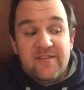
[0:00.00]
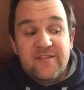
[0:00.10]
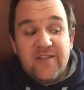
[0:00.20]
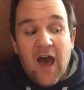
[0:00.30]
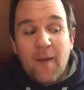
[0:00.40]

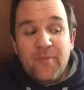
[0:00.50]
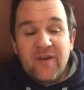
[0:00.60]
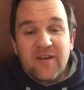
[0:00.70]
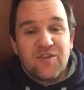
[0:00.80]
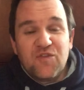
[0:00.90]

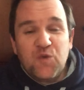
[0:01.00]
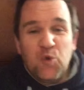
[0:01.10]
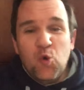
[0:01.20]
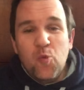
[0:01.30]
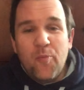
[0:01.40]
Topic
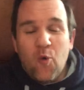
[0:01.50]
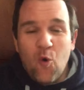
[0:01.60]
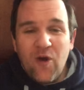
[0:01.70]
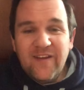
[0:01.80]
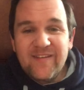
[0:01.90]

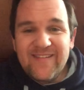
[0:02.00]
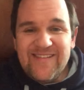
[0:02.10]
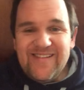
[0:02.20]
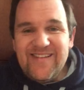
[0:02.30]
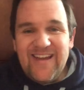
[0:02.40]

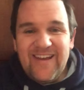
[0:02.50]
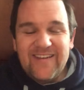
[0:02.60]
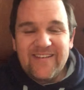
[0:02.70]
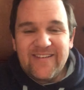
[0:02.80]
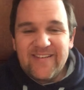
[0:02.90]

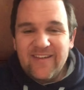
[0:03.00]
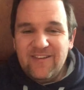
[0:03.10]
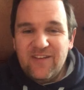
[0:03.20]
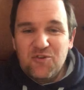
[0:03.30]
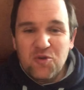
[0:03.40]
2.6,
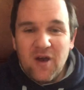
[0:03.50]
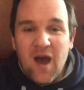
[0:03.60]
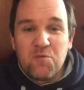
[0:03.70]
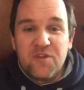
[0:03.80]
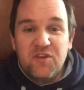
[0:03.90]
continuing
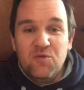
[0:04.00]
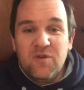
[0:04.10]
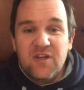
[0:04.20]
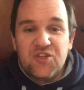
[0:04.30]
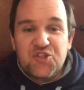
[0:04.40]
on with
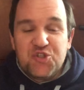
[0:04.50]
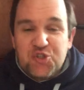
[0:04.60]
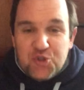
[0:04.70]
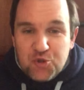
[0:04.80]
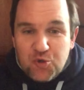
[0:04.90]
Unit
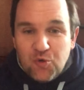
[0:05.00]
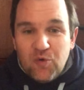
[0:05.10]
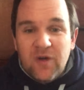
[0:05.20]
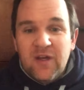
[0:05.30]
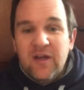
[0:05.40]
2,
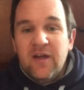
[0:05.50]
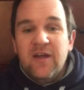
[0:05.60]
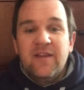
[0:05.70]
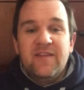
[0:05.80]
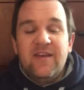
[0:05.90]

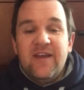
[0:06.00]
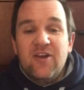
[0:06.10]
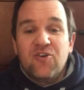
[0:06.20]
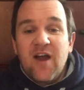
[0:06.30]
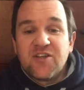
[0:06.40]
the
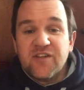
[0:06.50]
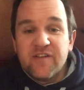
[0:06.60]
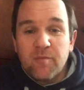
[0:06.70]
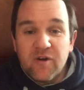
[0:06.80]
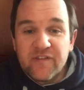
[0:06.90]
interactions
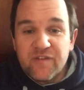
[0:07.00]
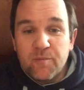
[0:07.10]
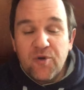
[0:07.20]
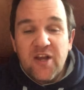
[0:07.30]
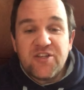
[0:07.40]
amongst the
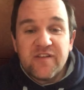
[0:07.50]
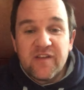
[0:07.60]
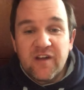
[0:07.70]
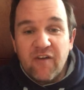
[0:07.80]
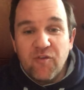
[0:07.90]
branches of
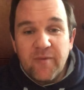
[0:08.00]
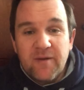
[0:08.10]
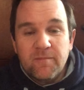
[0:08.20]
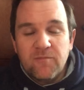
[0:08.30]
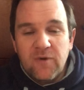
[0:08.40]
government.
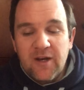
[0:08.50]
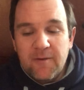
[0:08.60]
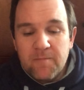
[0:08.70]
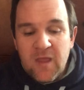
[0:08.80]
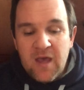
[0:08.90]
Okay?
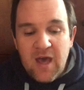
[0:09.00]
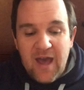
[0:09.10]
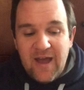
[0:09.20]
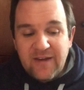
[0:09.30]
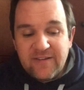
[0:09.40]

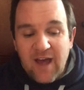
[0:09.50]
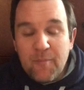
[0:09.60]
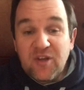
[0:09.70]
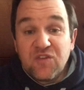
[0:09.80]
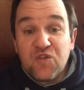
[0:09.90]
And
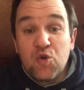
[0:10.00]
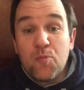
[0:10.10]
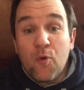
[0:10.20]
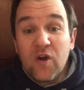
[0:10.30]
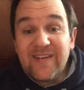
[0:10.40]
topic
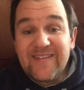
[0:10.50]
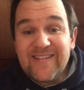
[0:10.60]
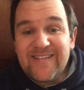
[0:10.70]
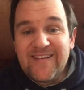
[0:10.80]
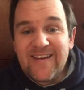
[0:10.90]

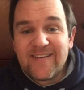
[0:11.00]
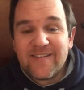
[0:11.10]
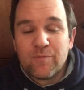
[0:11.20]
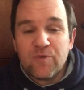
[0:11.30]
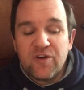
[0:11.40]

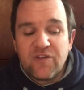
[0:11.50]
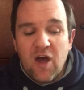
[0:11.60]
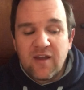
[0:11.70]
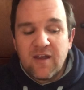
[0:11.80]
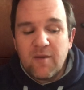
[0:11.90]
2.6, we are
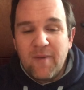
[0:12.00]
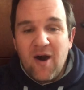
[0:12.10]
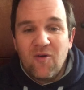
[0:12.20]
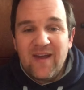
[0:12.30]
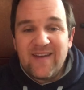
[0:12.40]
talking
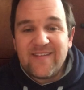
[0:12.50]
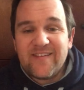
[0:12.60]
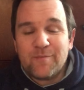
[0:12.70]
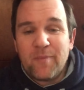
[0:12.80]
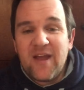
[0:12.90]
about
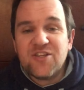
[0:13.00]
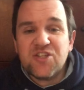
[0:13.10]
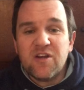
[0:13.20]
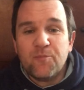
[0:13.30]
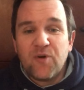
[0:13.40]

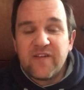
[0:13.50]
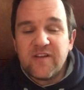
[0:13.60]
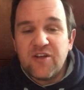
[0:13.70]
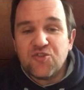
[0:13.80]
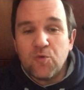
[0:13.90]
expansion of
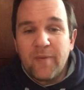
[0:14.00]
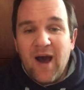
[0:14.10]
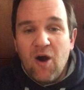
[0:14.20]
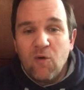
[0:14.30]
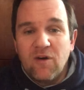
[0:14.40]
presidential
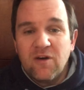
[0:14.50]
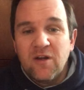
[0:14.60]
power.